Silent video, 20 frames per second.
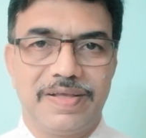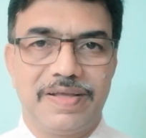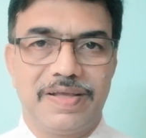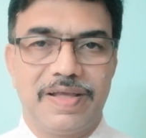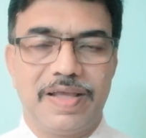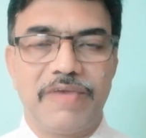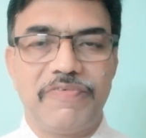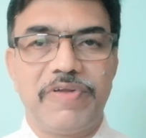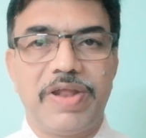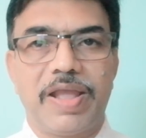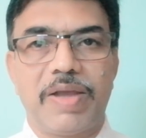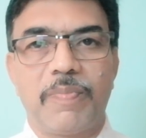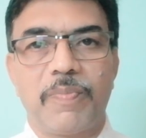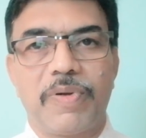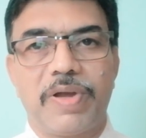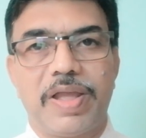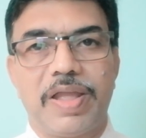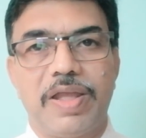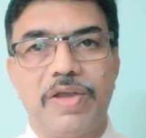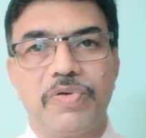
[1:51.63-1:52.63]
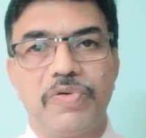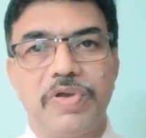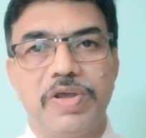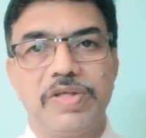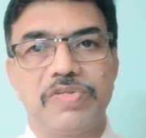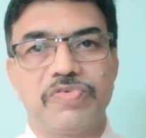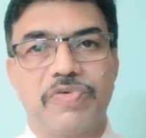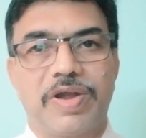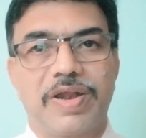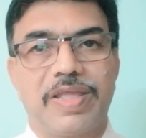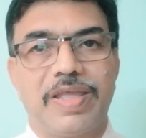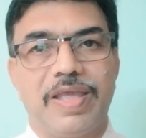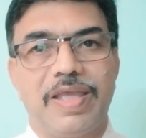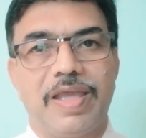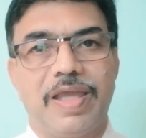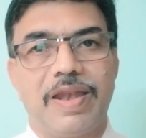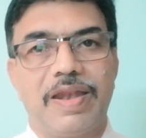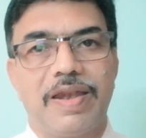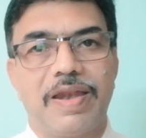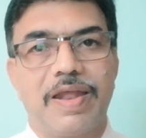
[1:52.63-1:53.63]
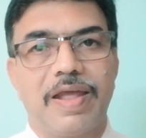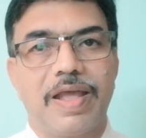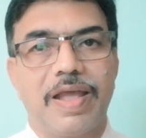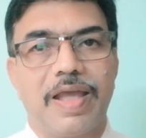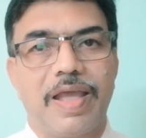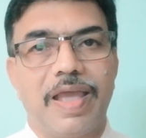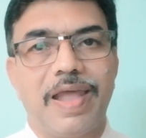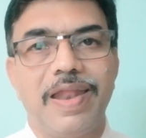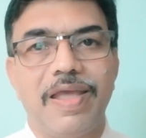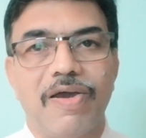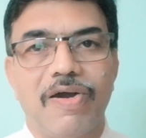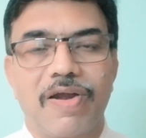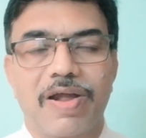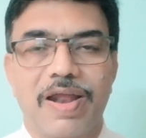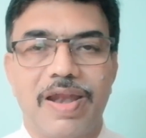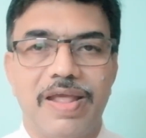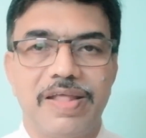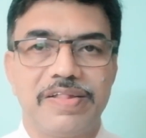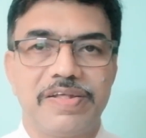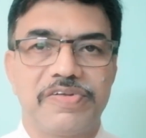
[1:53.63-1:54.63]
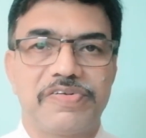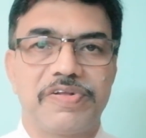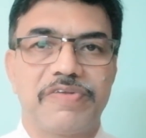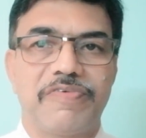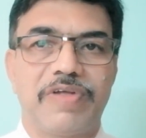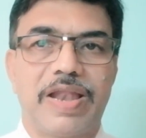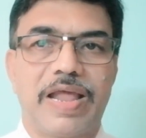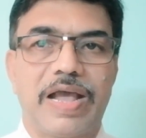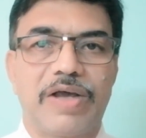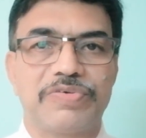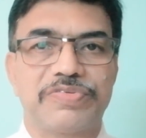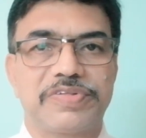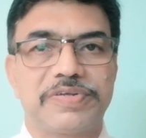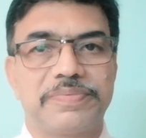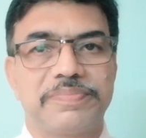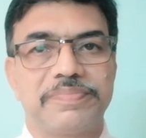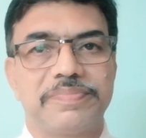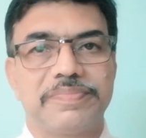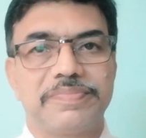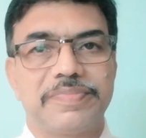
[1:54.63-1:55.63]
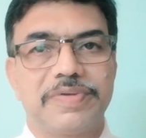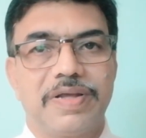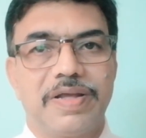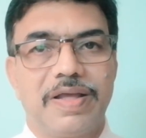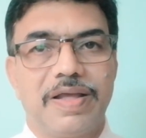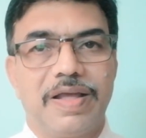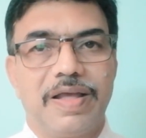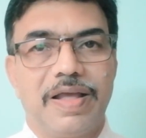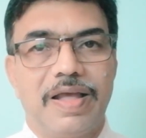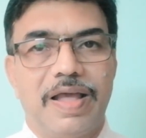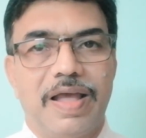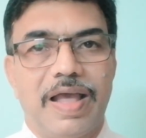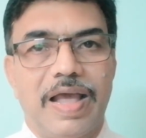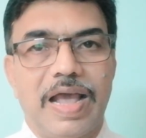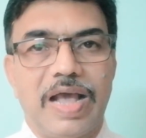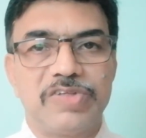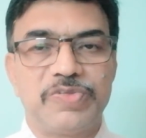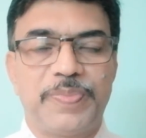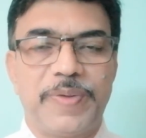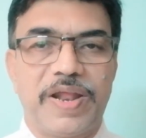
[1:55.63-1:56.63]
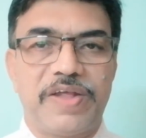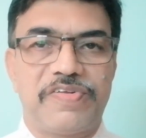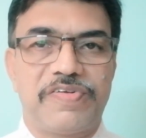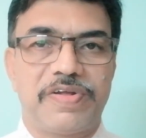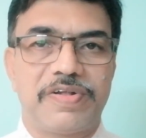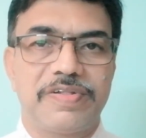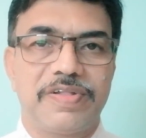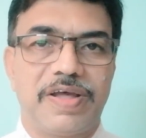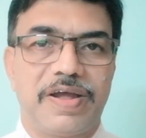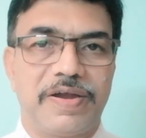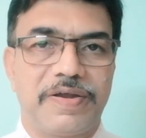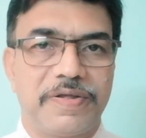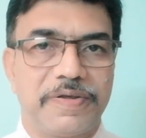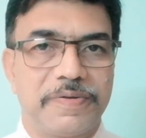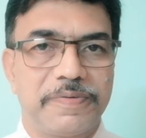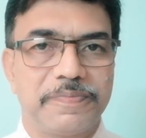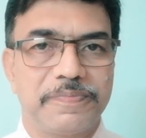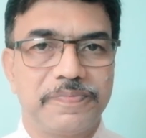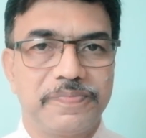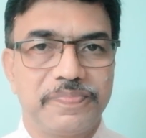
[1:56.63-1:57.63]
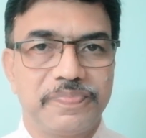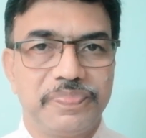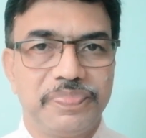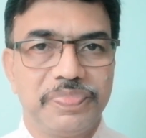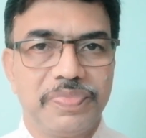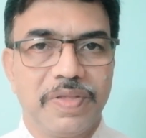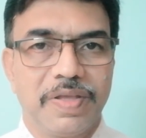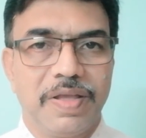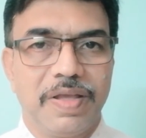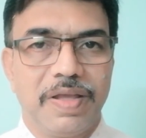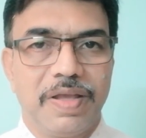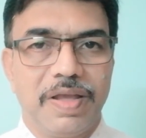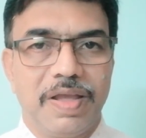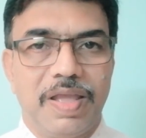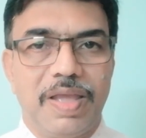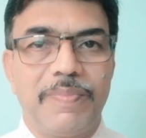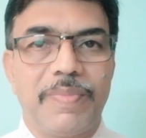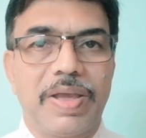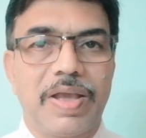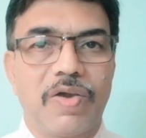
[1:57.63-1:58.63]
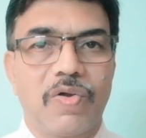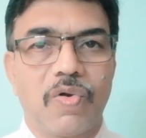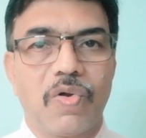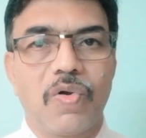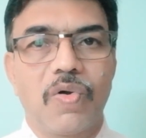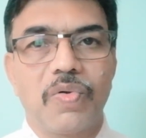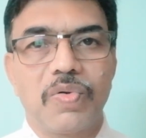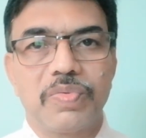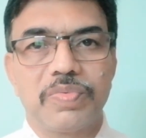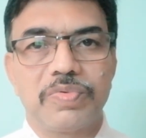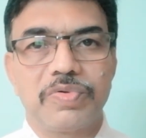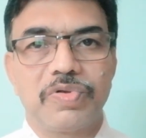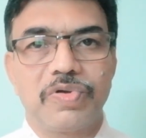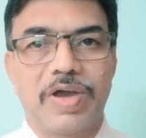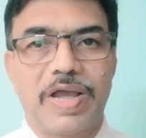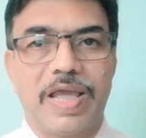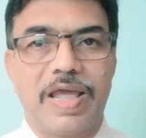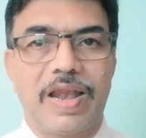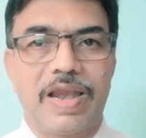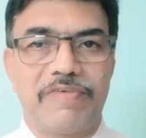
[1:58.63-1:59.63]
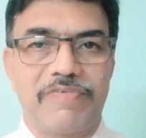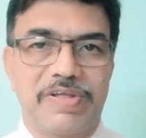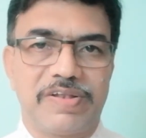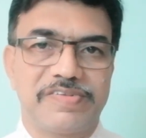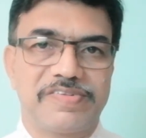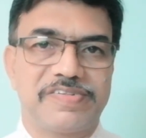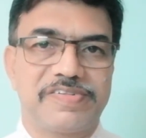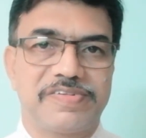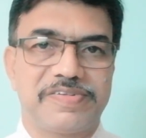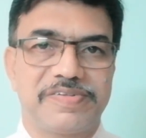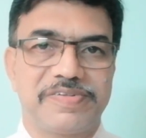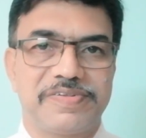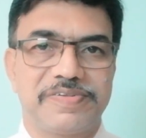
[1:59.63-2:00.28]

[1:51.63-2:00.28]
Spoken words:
Every employee who is working in any organization will have some aspiration that he may grow to higher levels.